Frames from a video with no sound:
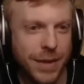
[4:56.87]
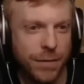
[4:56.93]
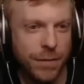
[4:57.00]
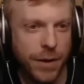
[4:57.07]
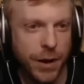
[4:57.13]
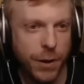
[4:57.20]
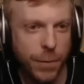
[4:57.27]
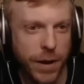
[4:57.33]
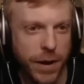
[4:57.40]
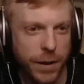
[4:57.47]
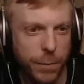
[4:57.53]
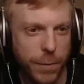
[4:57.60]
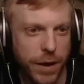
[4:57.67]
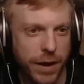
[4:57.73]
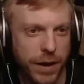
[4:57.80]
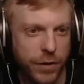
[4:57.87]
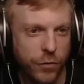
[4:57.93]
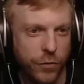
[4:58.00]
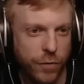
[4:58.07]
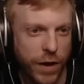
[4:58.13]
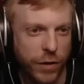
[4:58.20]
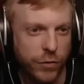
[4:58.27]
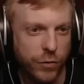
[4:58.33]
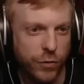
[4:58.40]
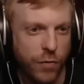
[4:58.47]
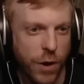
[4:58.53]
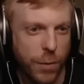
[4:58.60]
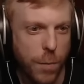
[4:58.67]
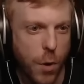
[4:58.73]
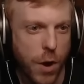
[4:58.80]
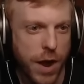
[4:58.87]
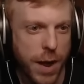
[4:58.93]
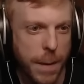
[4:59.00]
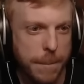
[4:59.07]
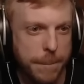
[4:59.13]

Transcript: Not gonna make it back. He's fast as fuck, boy.